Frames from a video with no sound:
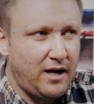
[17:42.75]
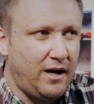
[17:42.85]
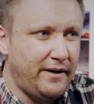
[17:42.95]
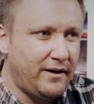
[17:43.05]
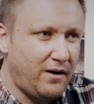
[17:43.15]

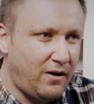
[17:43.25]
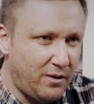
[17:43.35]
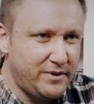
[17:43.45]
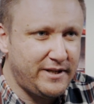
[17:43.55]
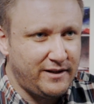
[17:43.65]
And
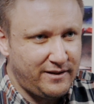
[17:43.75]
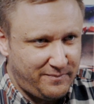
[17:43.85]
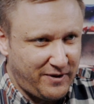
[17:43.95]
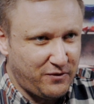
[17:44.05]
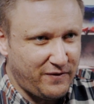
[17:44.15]
I was in
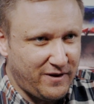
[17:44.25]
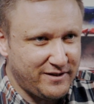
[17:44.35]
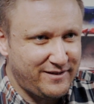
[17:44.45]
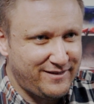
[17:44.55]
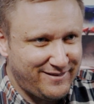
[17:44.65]

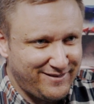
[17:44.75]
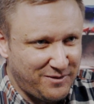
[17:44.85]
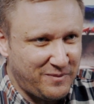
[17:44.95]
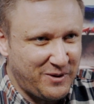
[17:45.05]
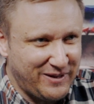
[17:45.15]
Belfast
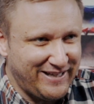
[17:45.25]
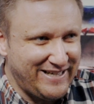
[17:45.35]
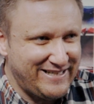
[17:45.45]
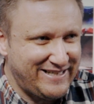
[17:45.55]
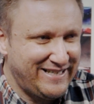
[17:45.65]
on my
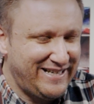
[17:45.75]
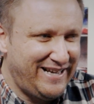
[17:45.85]
holidays,